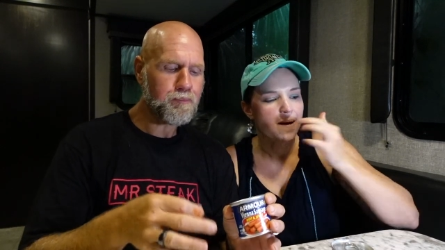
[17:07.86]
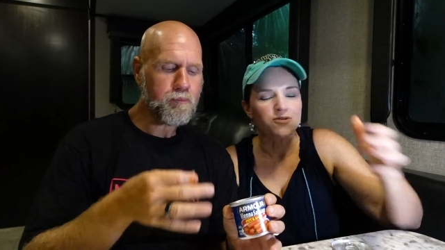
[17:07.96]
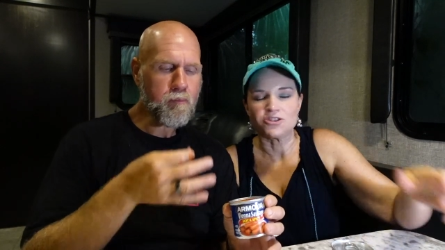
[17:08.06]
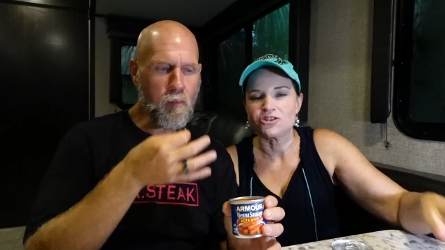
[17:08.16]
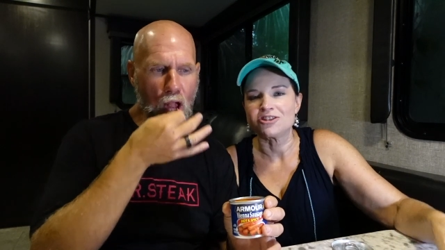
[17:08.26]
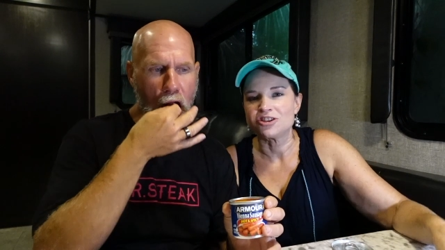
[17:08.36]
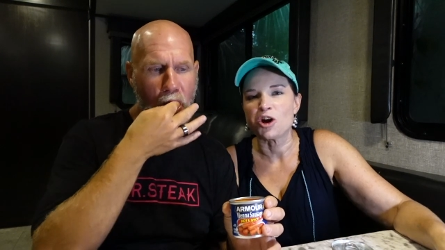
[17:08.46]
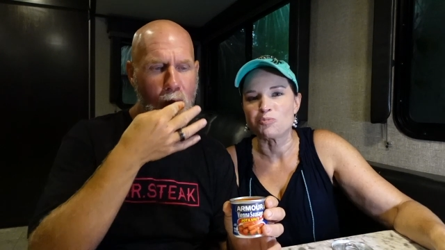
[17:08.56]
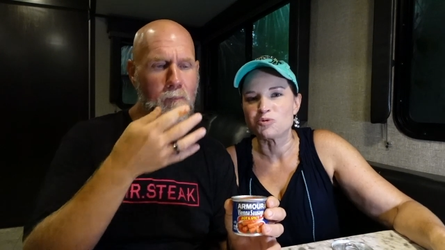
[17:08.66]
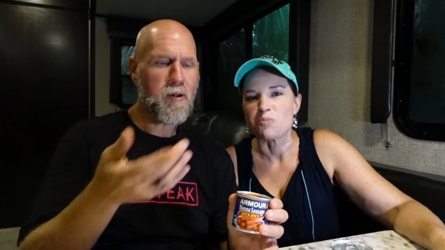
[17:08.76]
Speaker 1: This sauce
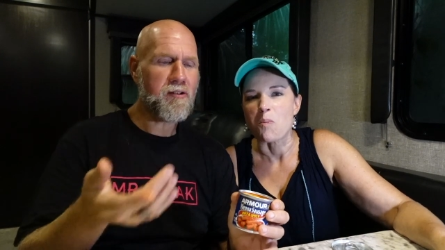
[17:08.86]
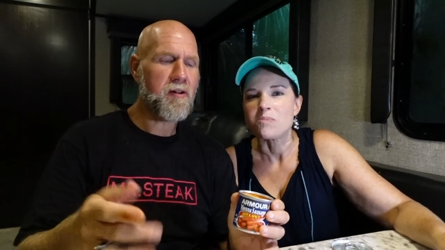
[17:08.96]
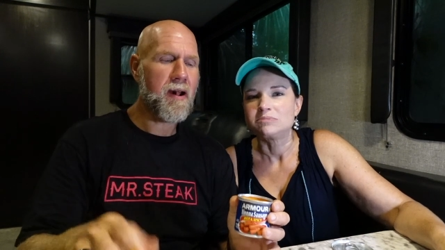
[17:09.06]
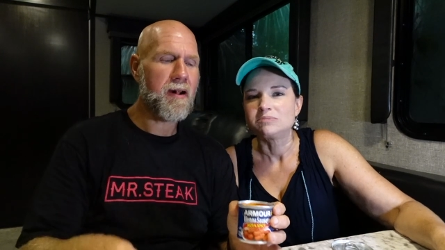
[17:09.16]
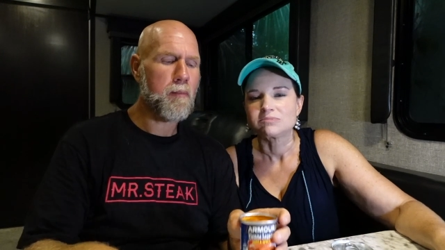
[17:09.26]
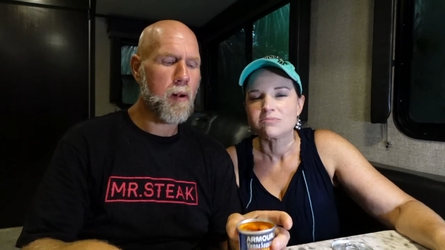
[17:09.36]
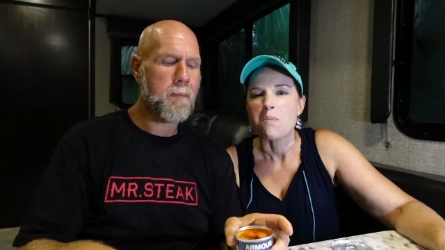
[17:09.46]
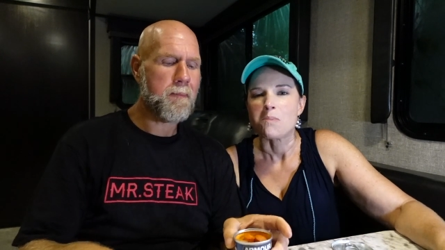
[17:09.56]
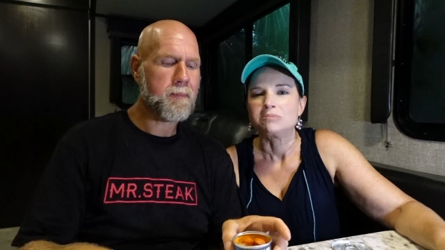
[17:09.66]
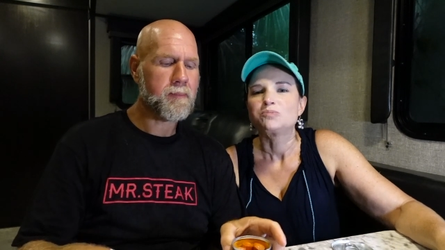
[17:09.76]
helps. Those are edible.
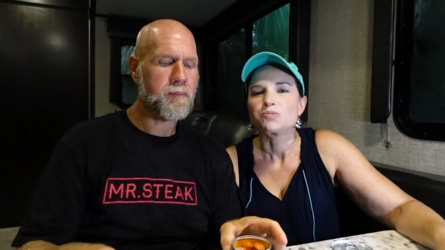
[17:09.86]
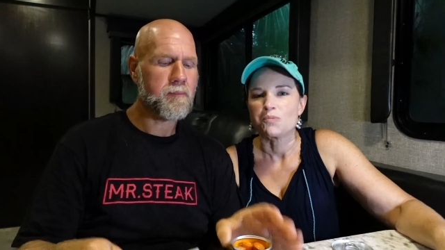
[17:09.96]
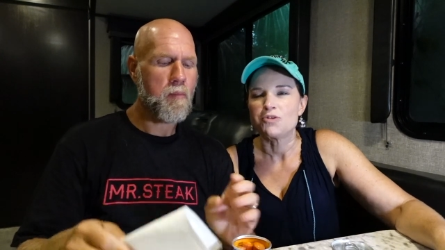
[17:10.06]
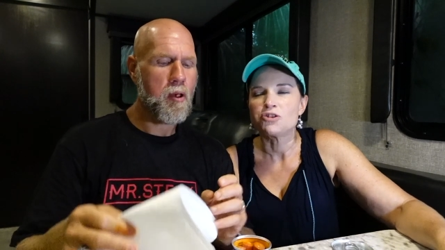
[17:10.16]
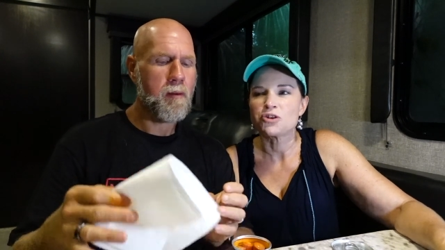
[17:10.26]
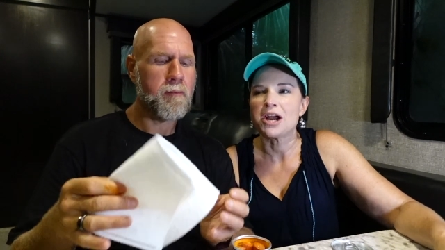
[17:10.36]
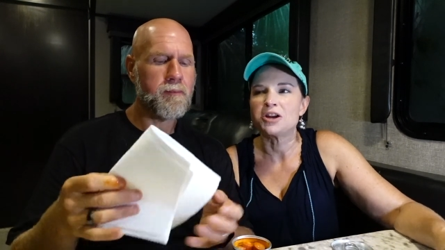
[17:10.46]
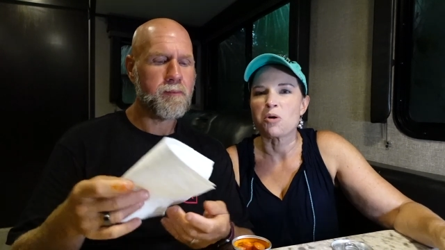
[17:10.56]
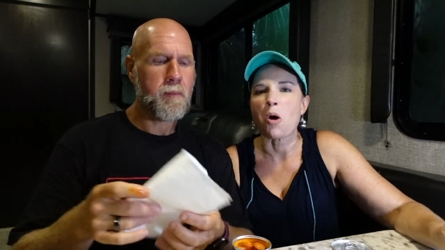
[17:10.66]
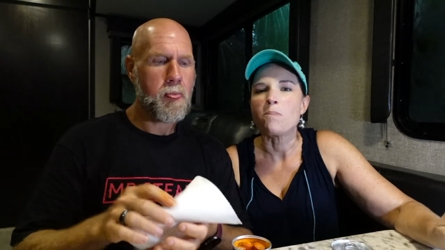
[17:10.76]
Those are
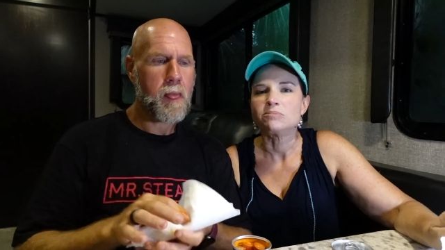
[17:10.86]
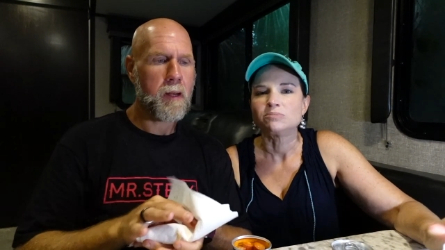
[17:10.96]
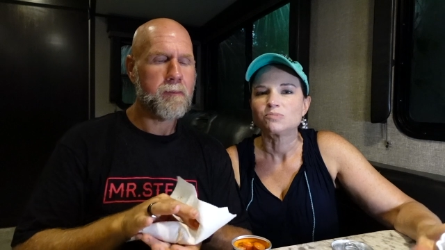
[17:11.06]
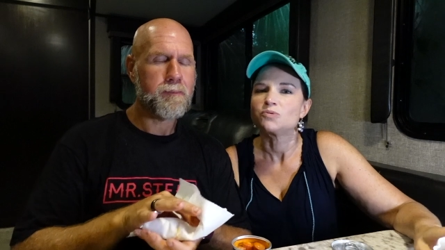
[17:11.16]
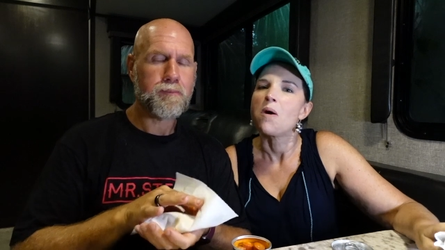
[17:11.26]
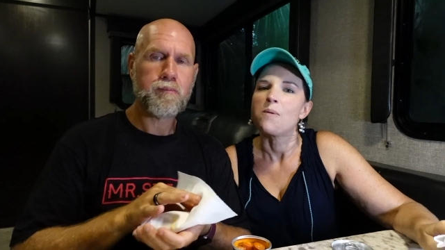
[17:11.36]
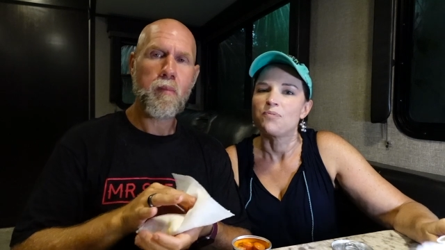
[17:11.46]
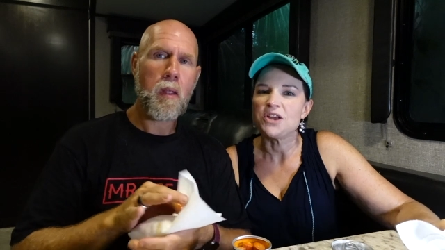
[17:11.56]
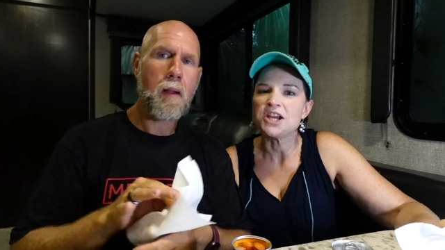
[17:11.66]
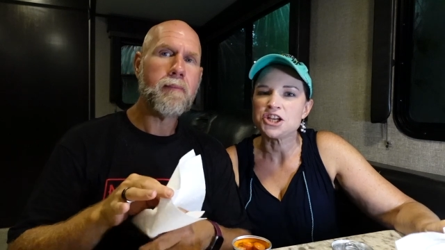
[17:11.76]
edible.
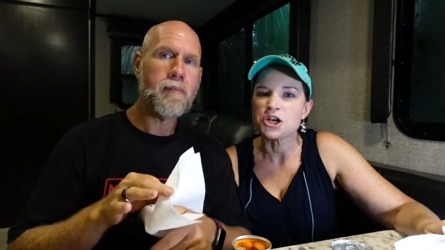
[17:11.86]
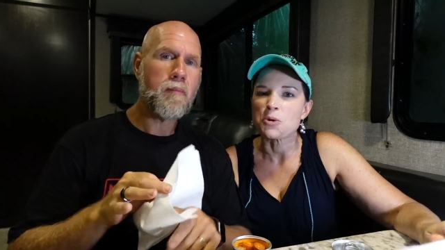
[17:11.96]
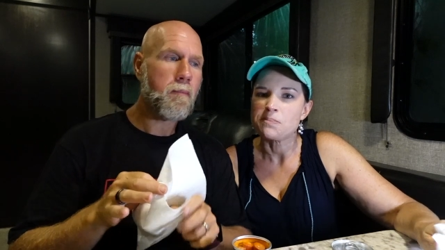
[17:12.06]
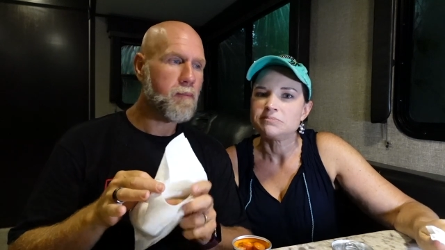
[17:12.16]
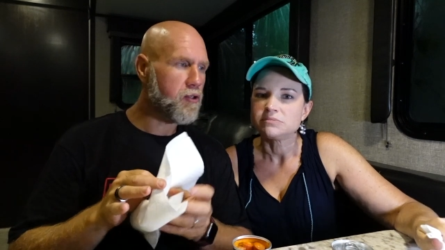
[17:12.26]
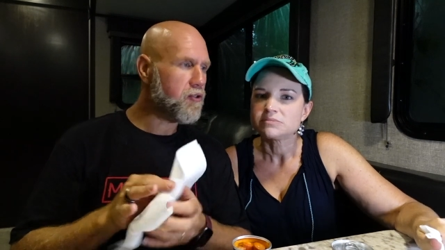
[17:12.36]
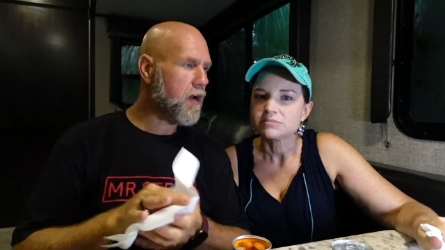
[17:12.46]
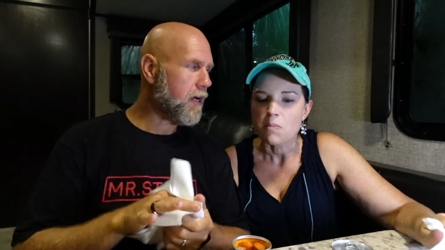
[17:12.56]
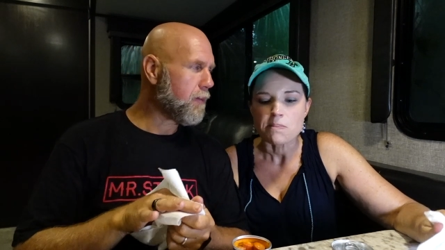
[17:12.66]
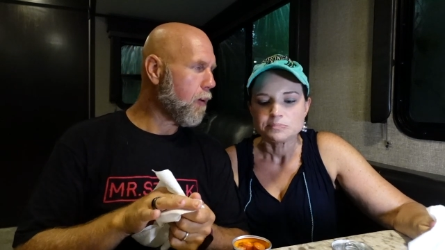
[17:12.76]
Thank you. Those are
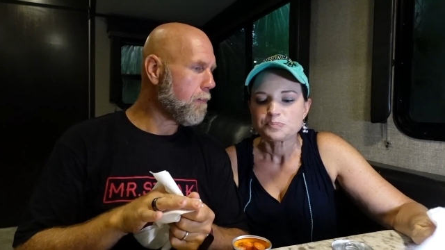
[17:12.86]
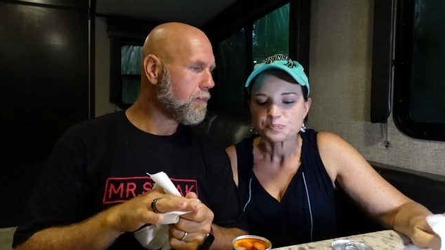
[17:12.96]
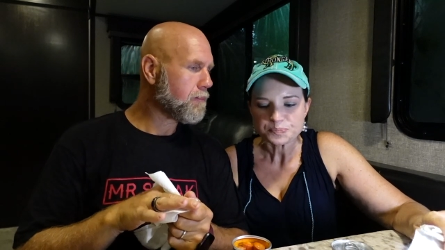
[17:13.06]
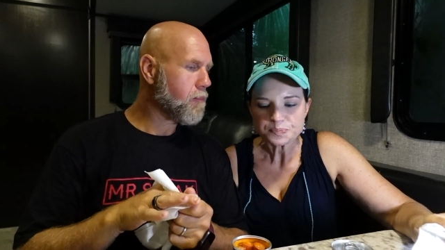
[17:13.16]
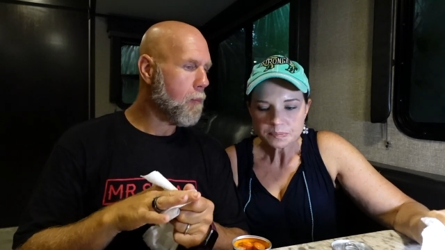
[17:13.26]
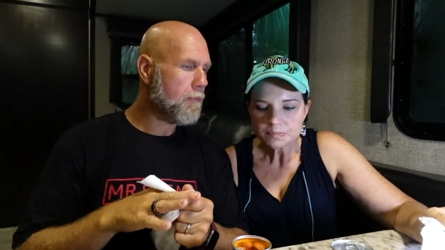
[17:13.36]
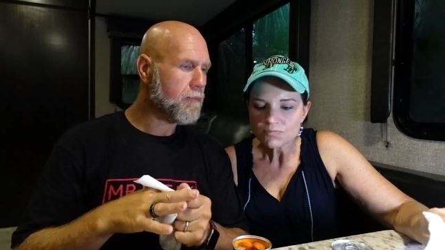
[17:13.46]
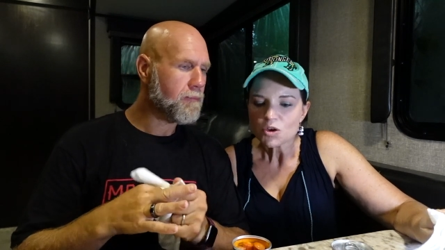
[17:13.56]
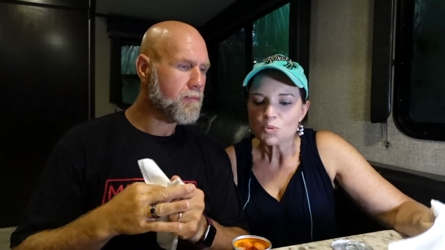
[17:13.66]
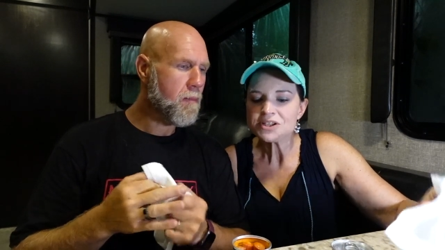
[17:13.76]
edible.
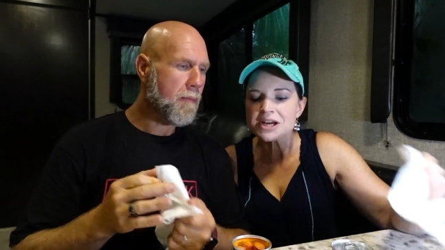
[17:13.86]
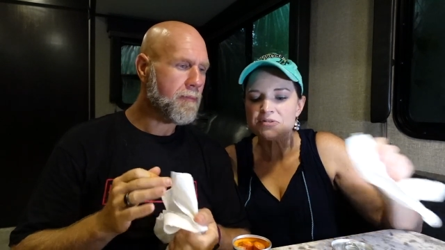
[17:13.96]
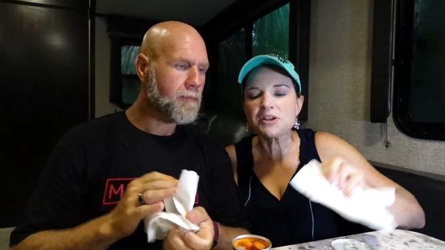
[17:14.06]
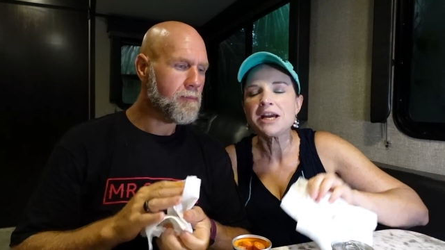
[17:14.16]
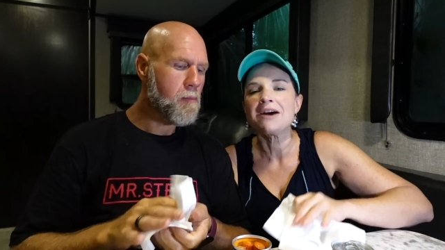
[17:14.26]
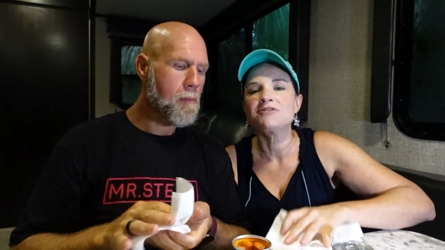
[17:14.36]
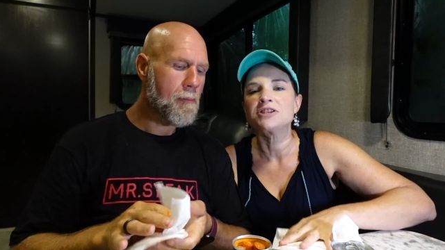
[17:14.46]
We definitely have